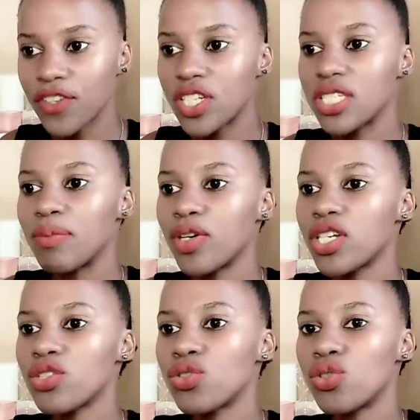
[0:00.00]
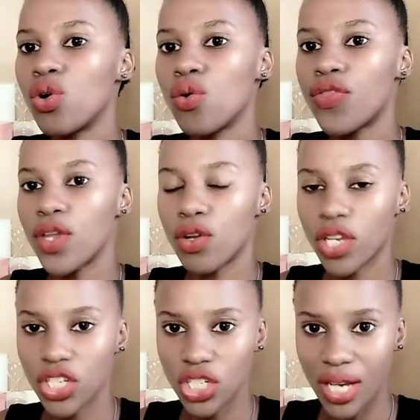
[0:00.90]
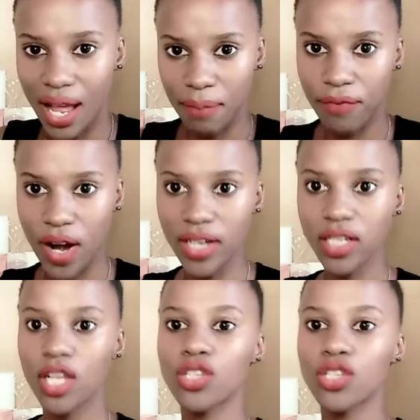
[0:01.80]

it is important to know the location upfront